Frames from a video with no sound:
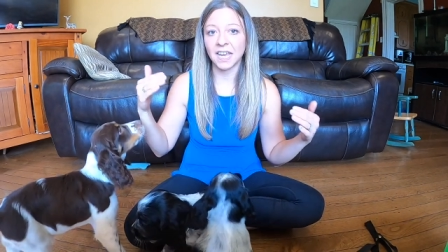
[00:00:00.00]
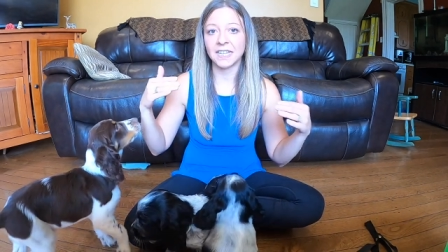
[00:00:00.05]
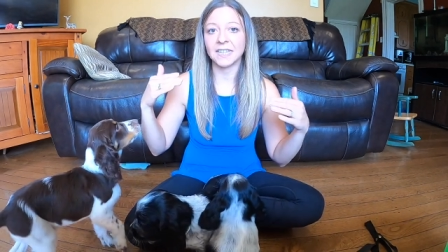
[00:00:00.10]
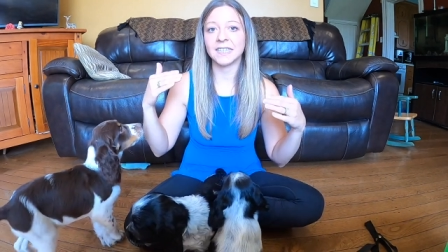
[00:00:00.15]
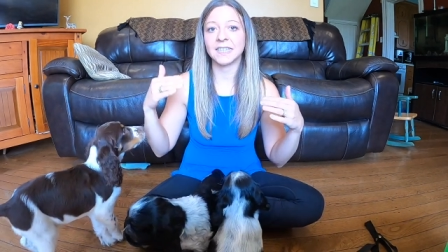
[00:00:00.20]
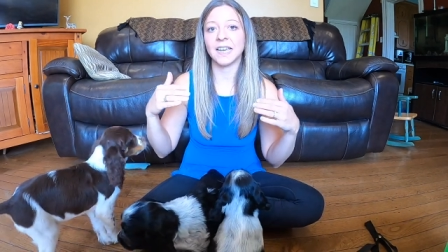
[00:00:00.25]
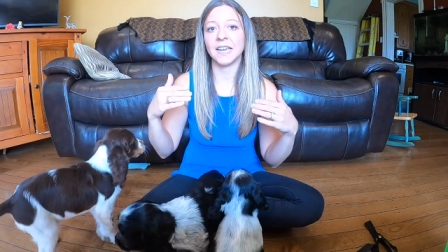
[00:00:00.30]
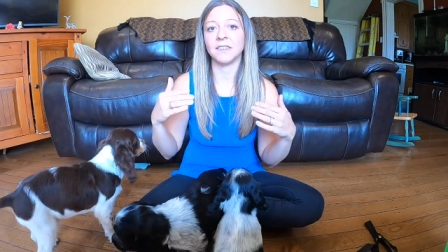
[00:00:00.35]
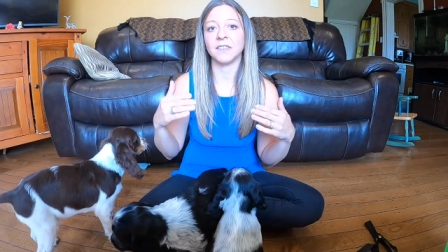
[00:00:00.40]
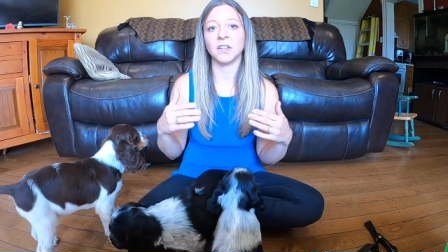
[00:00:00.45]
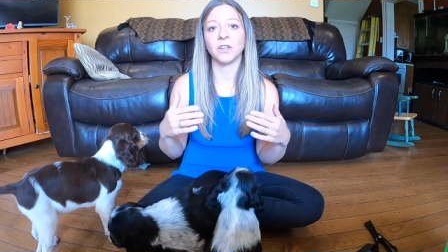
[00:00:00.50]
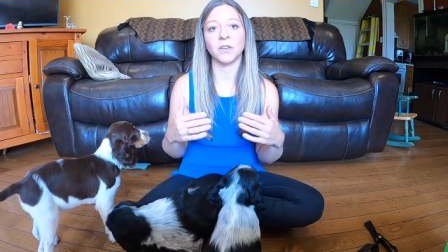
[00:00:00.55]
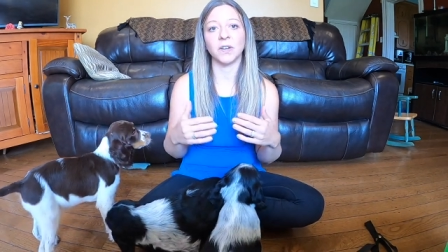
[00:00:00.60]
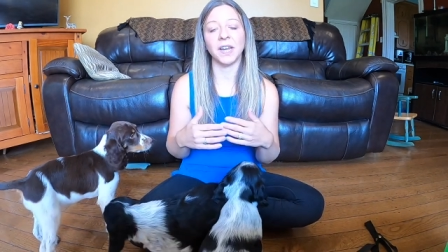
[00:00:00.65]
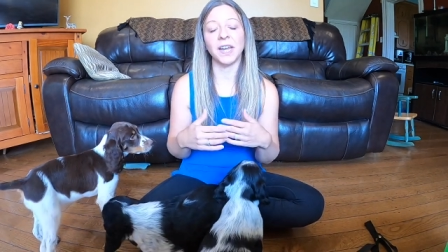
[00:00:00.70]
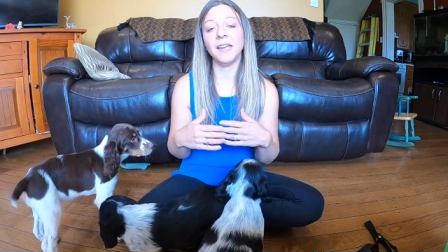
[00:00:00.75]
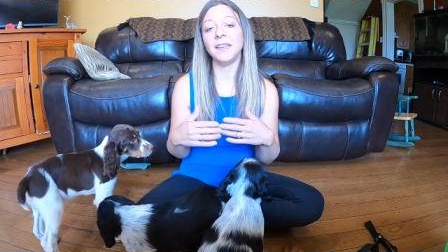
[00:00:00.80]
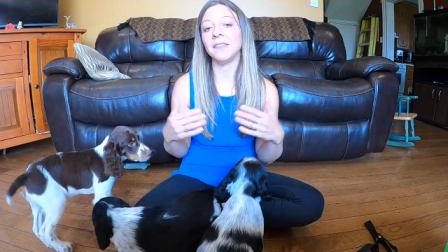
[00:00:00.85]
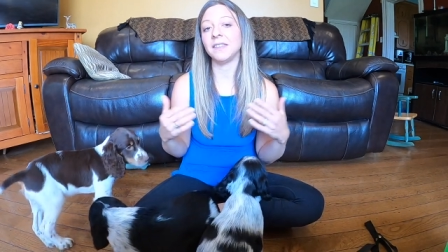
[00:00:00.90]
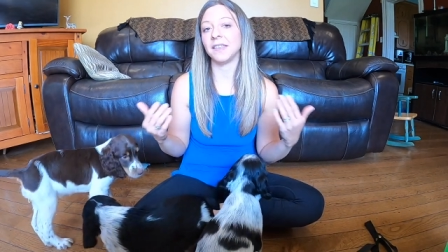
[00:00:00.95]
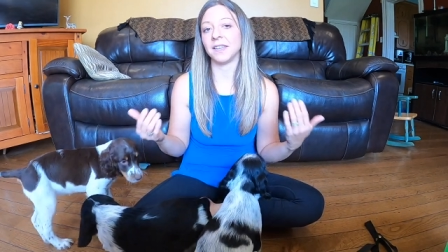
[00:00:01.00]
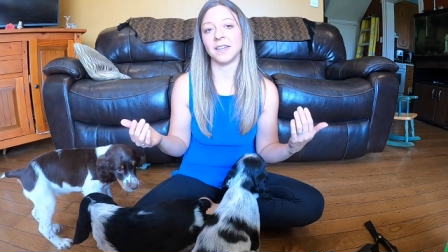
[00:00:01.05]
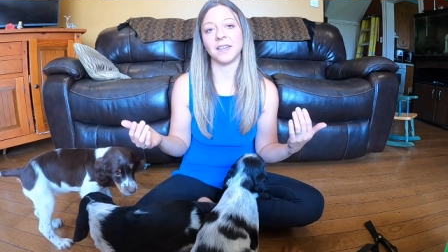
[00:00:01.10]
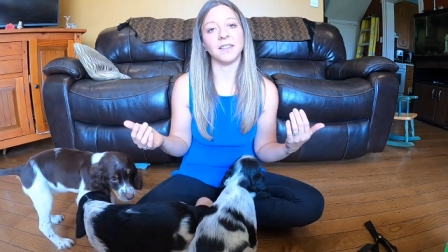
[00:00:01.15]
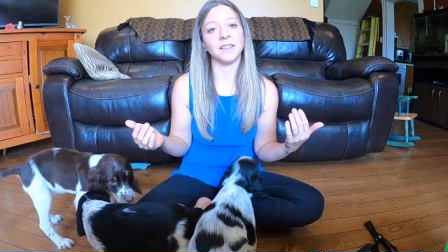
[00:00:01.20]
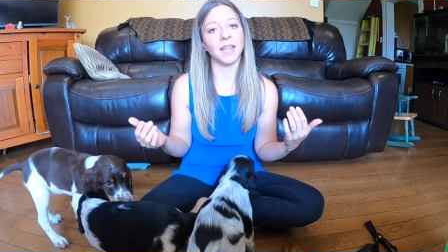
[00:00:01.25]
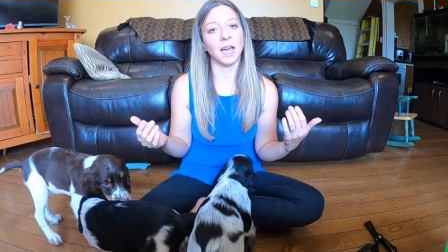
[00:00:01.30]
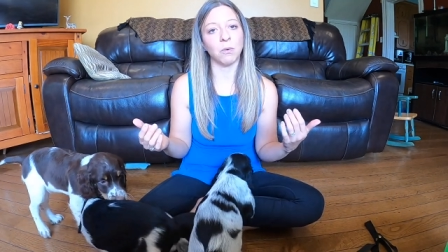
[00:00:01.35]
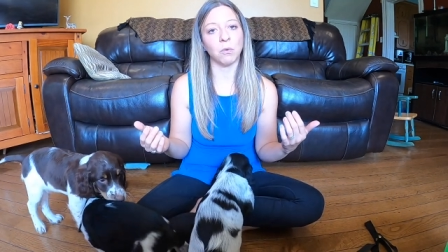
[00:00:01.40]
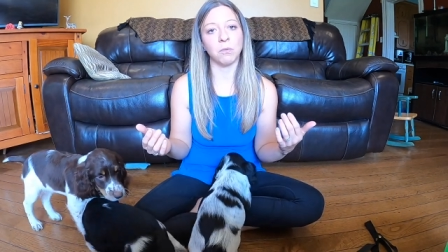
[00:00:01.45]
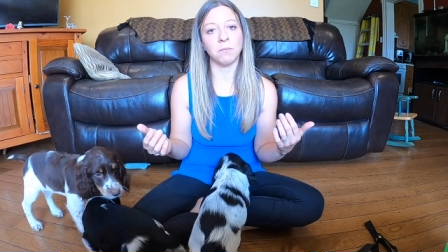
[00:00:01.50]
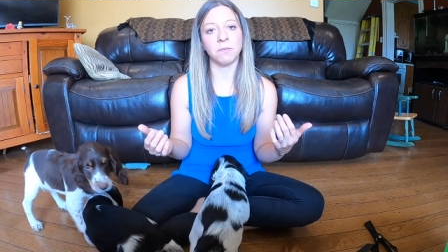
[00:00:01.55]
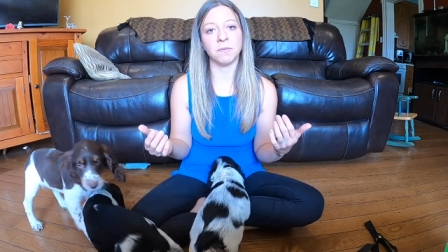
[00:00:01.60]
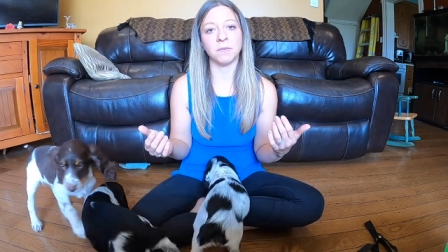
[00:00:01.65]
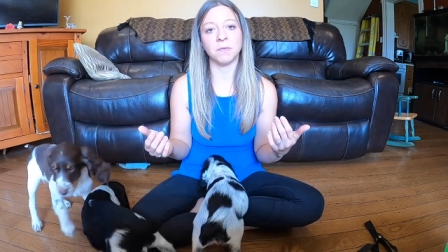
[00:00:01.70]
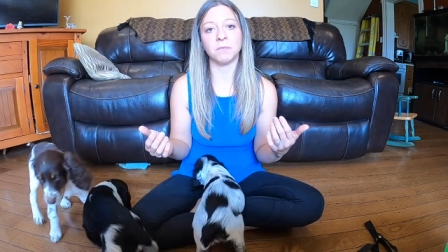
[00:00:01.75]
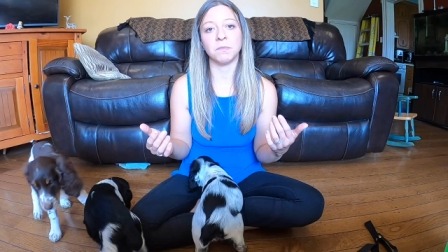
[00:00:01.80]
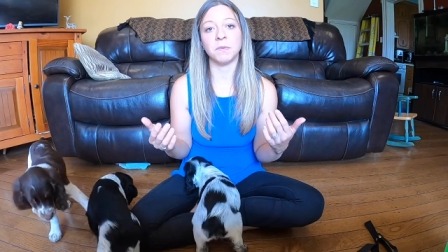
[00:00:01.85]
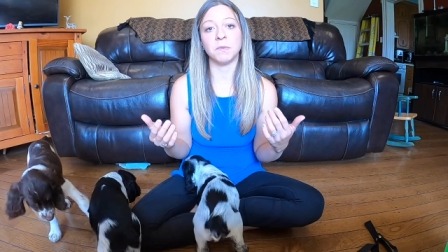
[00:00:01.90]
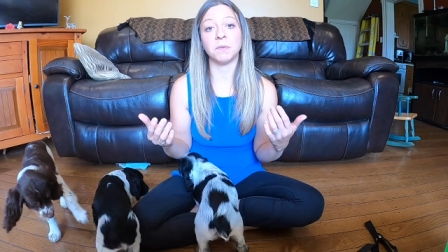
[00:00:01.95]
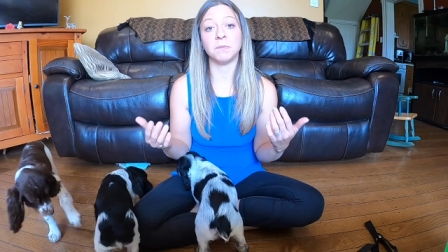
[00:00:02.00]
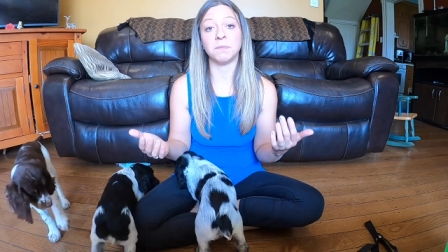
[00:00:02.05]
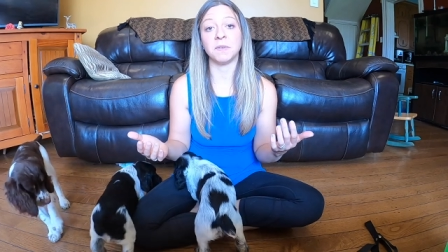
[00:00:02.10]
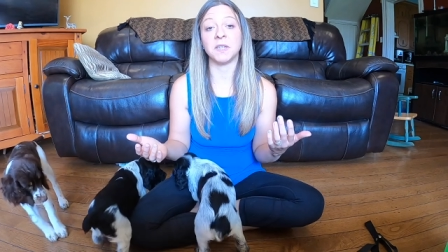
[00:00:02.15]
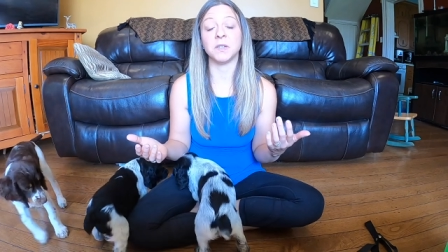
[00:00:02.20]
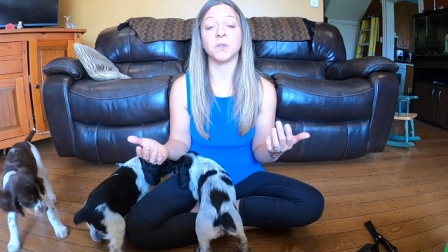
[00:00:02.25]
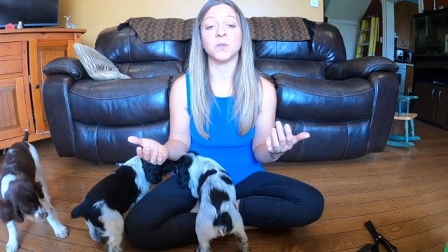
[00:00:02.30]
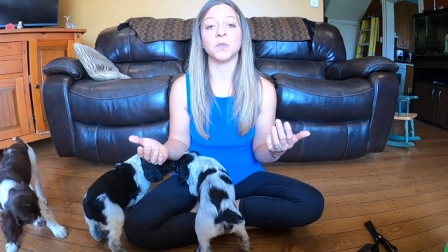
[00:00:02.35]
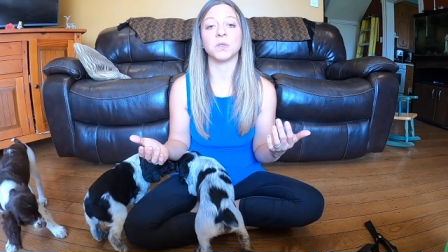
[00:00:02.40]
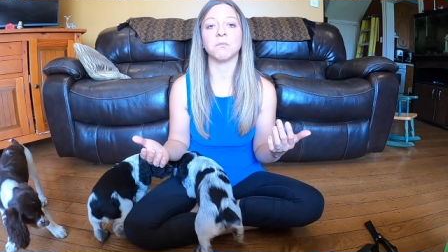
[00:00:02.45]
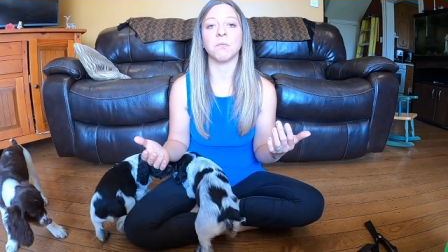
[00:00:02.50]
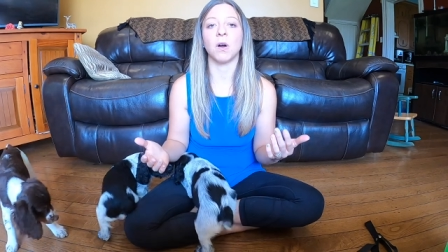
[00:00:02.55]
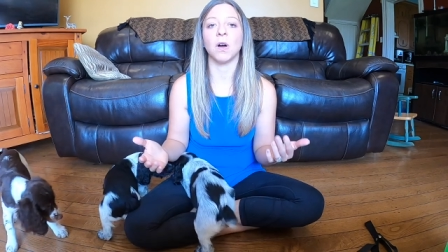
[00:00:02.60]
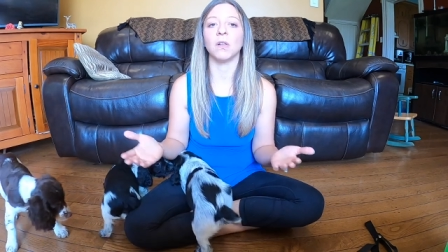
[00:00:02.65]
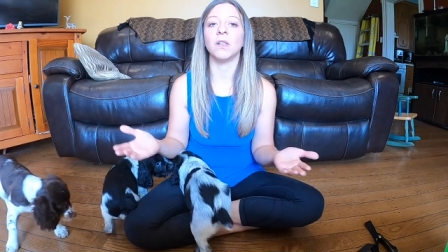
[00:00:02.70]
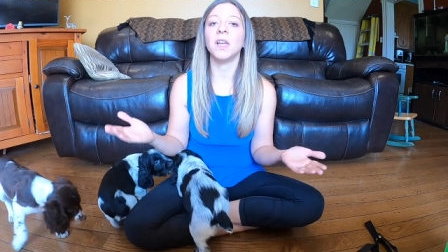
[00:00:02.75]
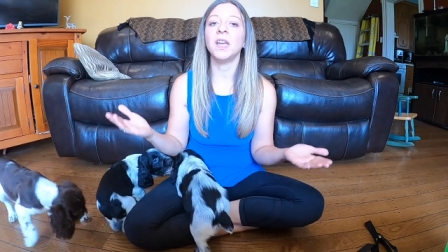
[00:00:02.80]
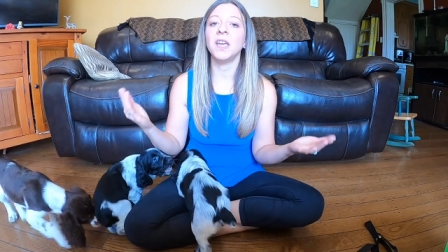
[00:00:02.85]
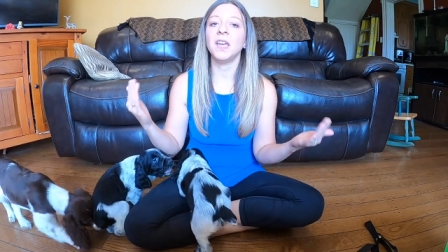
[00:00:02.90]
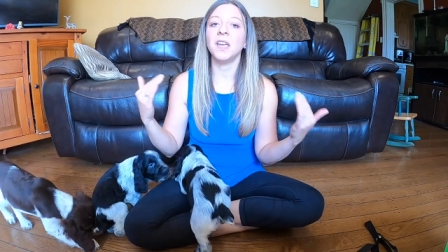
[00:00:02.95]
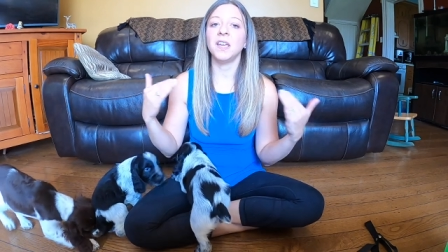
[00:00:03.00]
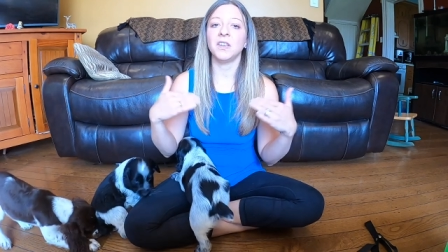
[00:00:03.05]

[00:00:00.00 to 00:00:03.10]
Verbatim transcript: inside the crate. That would be too small.